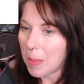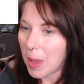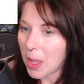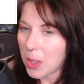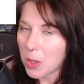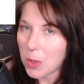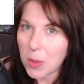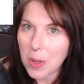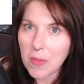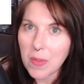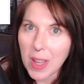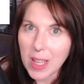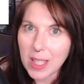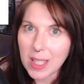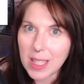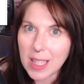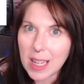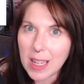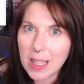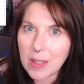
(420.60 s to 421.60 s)
other
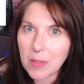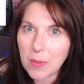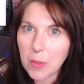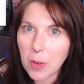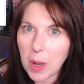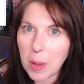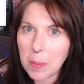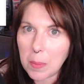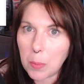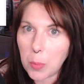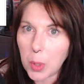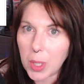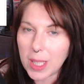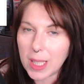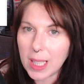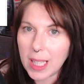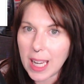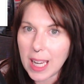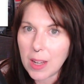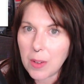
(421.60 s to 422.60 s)
investing from
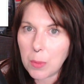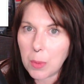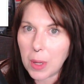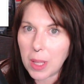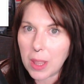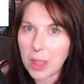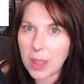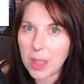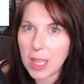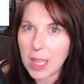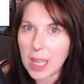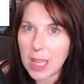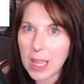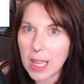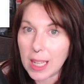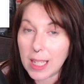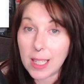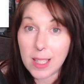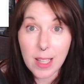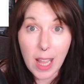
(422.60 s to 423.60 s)
BrickLink with
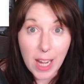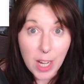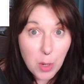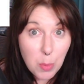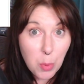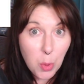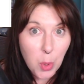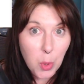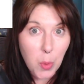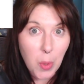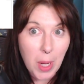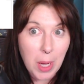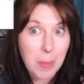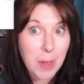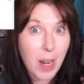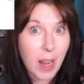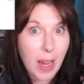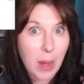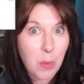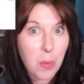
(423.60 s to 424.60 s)
the designer program,
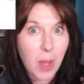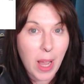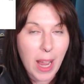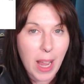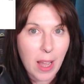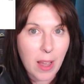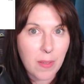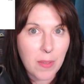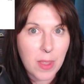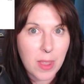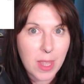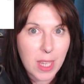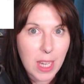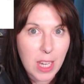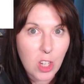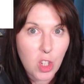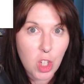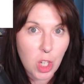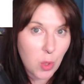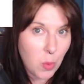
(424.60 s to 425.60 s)
and I will have
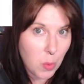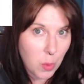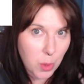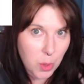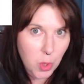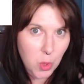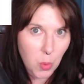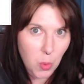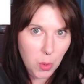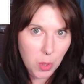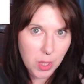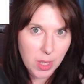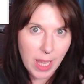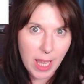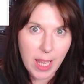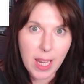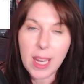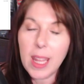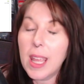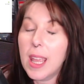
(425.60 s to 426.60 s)
the general store
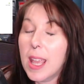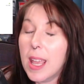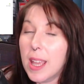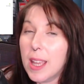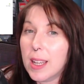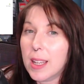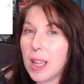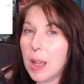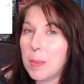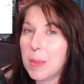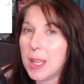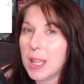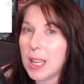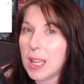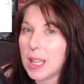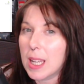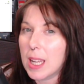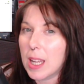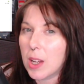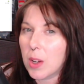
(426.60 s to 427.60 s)
set coming
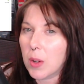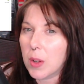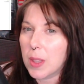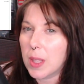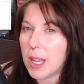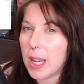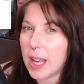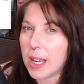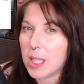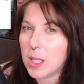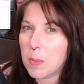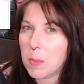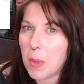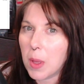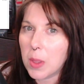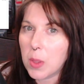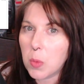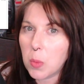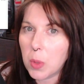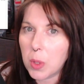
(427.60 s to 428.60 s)
in here in the next
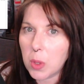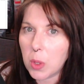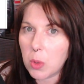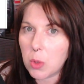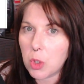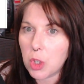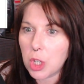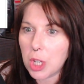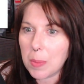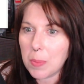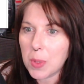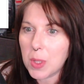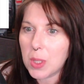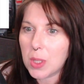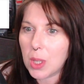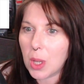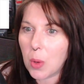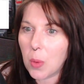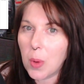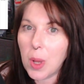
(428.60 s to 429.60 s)
month when those ship,
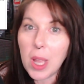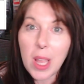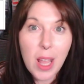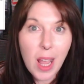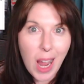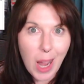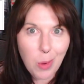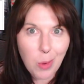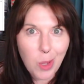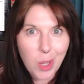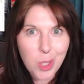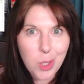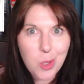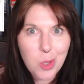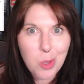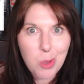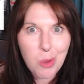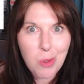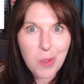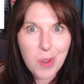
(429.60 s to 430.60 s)
so I will also
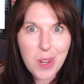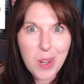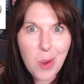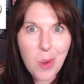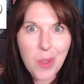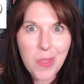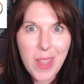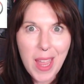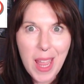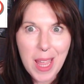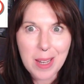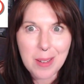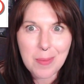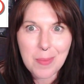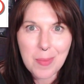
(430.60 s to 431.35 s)
do a video on that.